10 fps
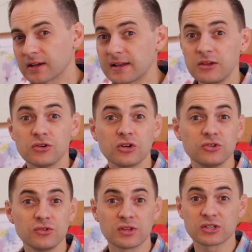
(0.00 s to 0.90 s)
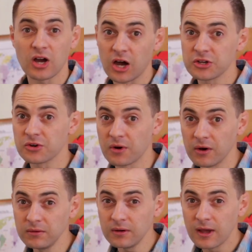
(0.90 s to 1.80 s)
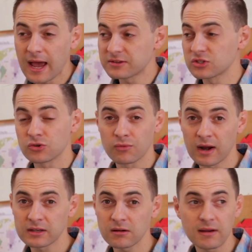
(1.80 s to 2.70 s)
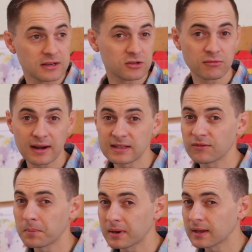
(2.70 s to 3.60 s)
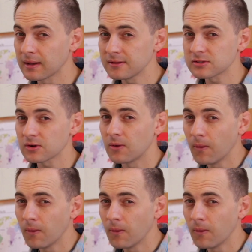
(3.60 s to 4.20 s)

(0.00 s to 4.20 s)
Now you can do this on your own as a director and direct everybody else,